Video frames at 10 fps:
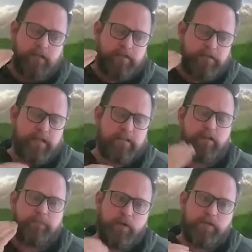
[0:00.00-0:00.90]

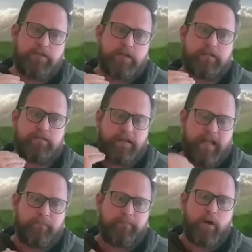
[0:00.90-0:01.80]
genocide, post-genocide
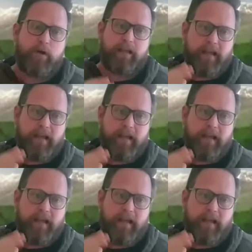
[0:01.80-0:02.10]
Cambodia.